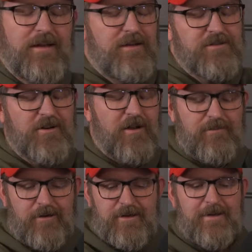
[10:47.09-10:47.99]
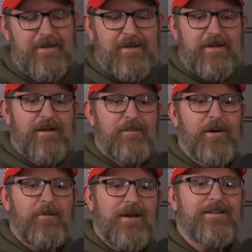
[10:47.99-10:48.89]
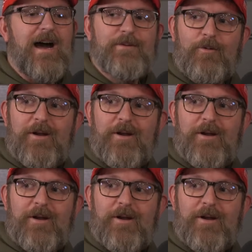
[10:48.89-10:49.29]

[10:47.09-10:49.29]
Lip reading: It was incredible. It was amazing. But when he talked about